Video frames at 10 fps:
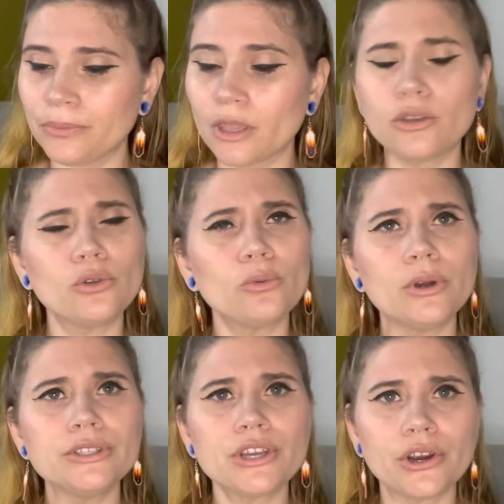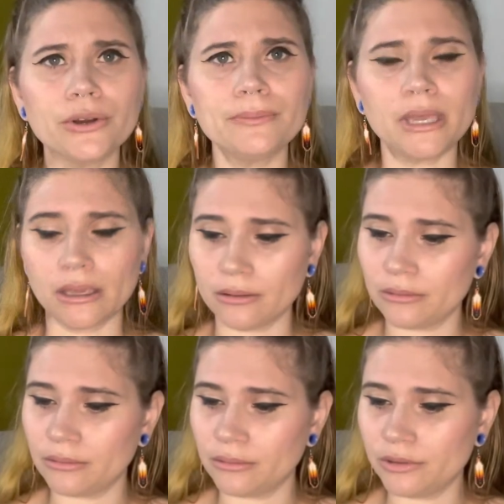"Your words hurt me,"
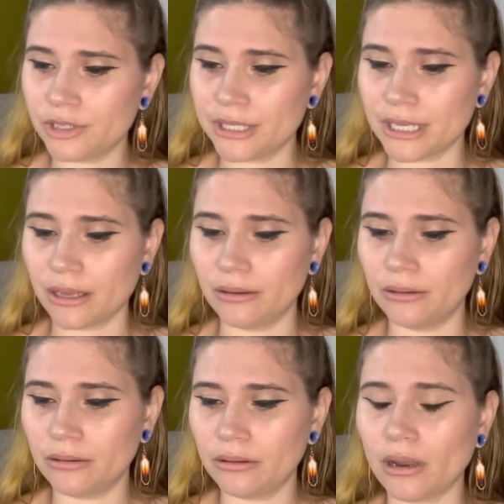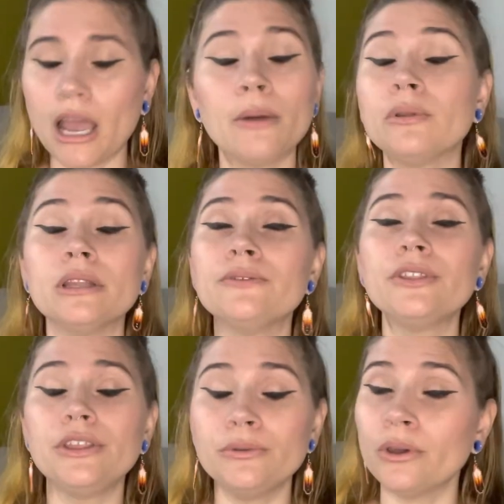she said. "I will live with
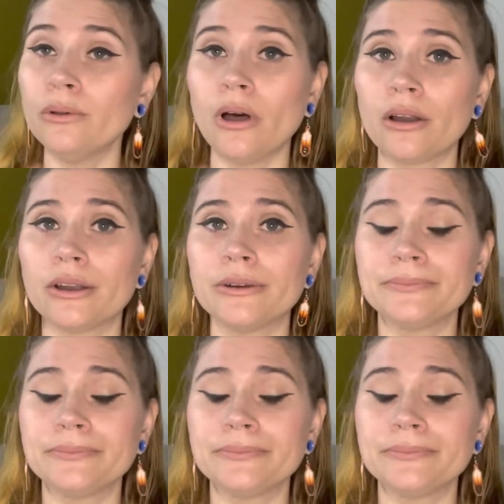you no longer."